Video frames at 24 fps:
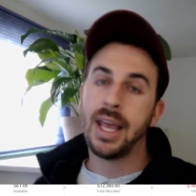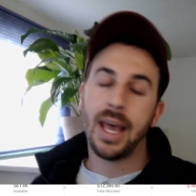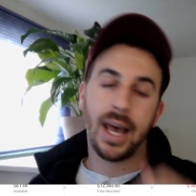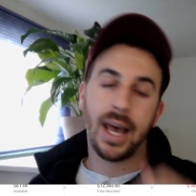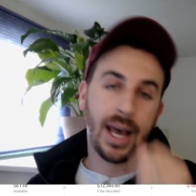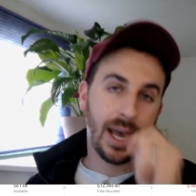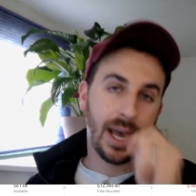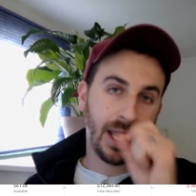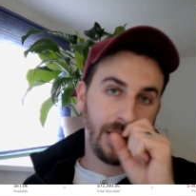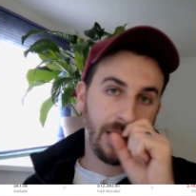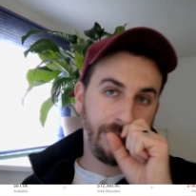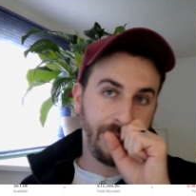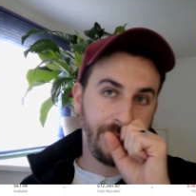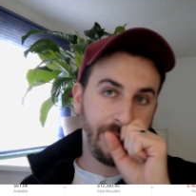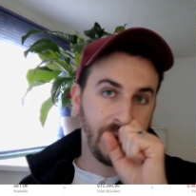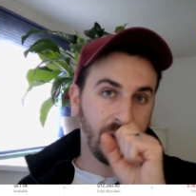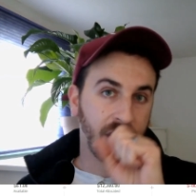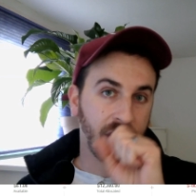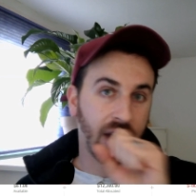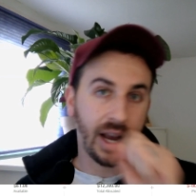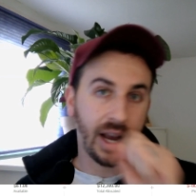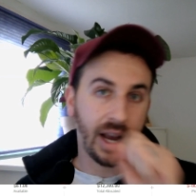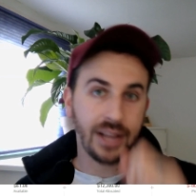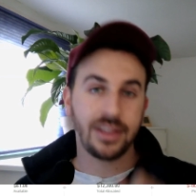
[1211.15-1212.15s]
Uh, if you
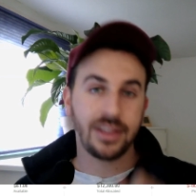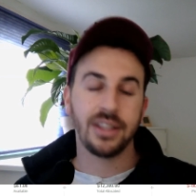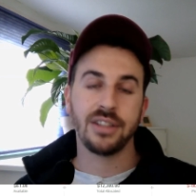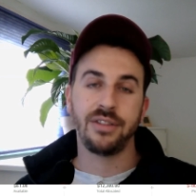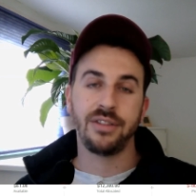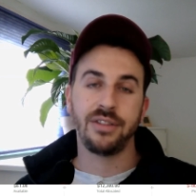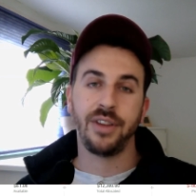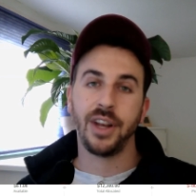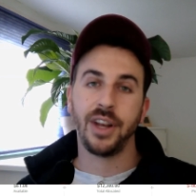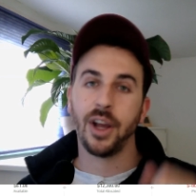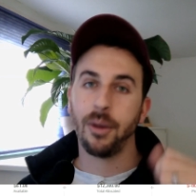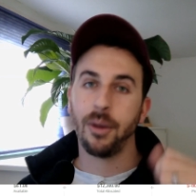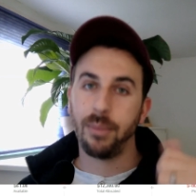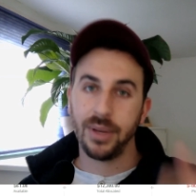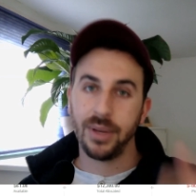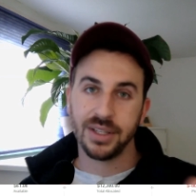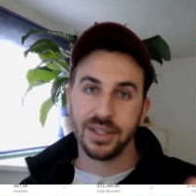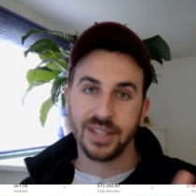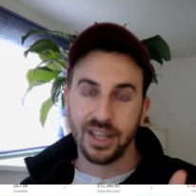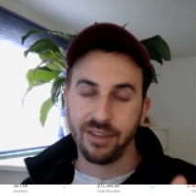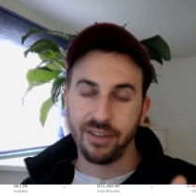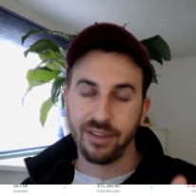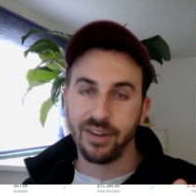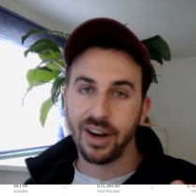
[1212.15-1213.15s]
like this video, please
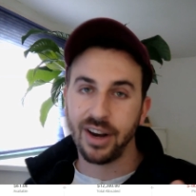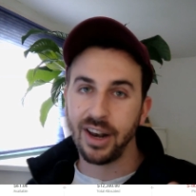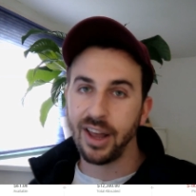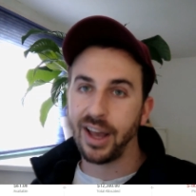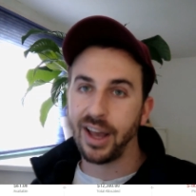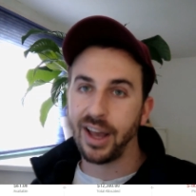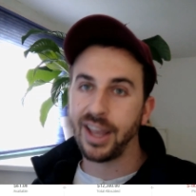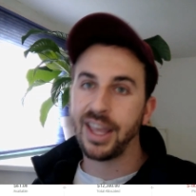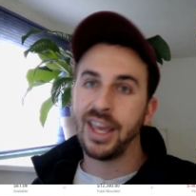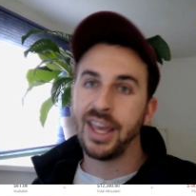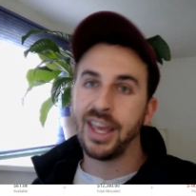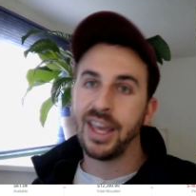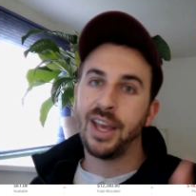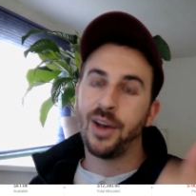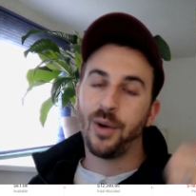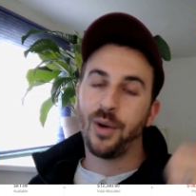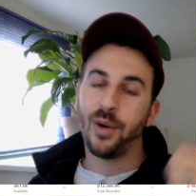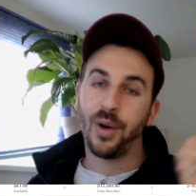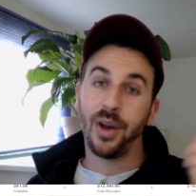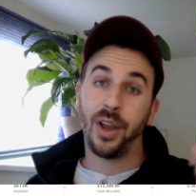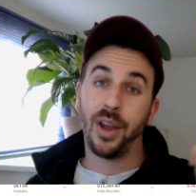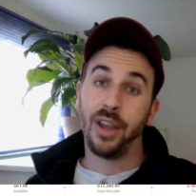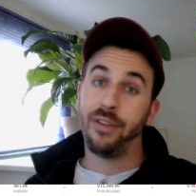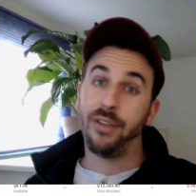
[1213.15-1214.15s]
give it a like.
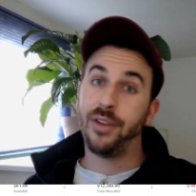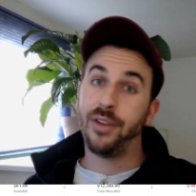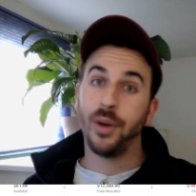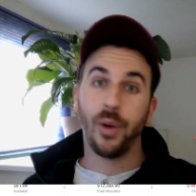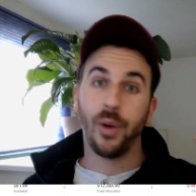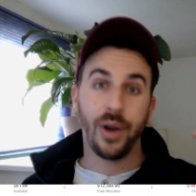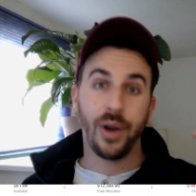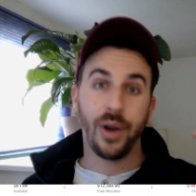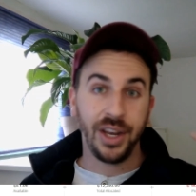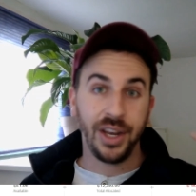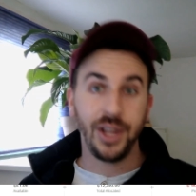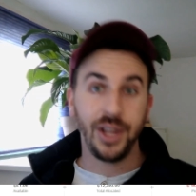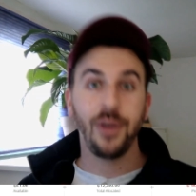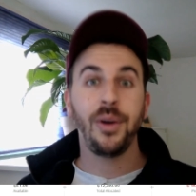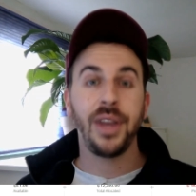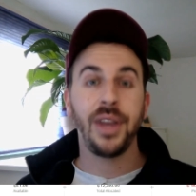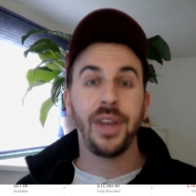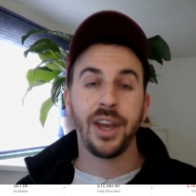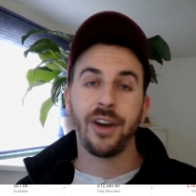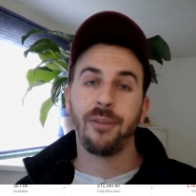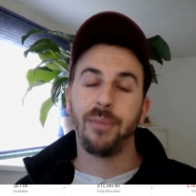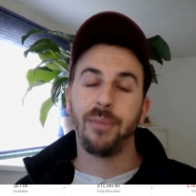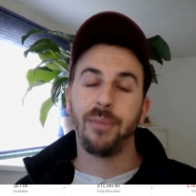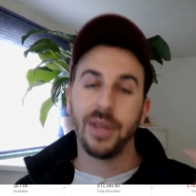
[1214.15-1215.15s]
Uh, if you are new
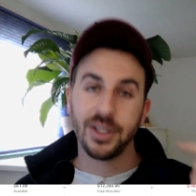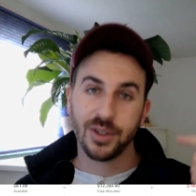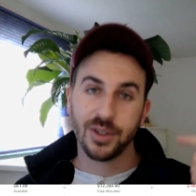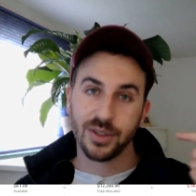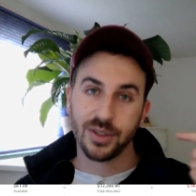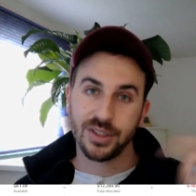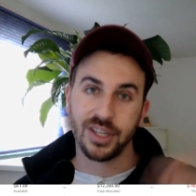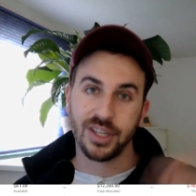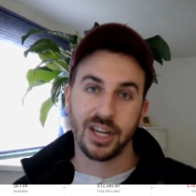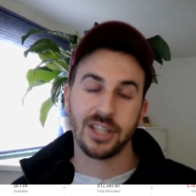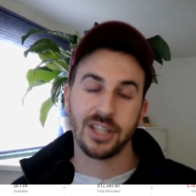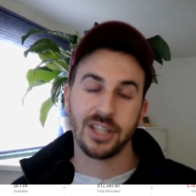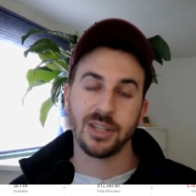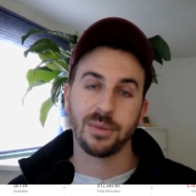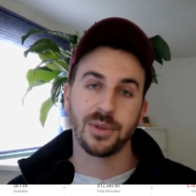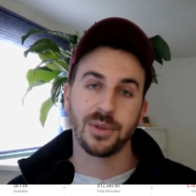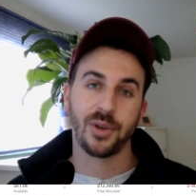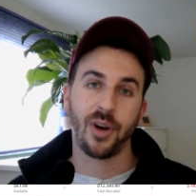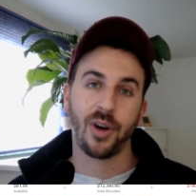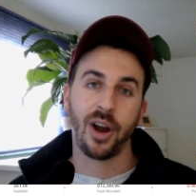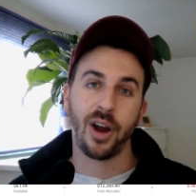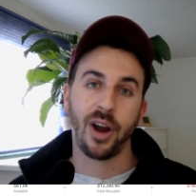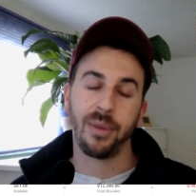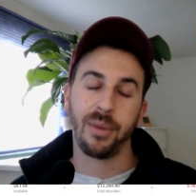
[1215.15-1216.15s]
here, please consider
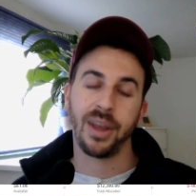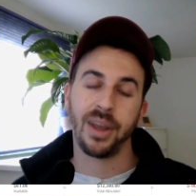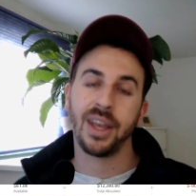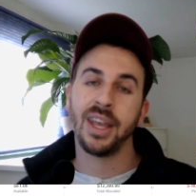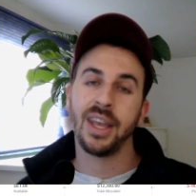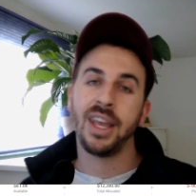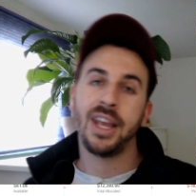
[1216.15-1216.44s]
subscribing.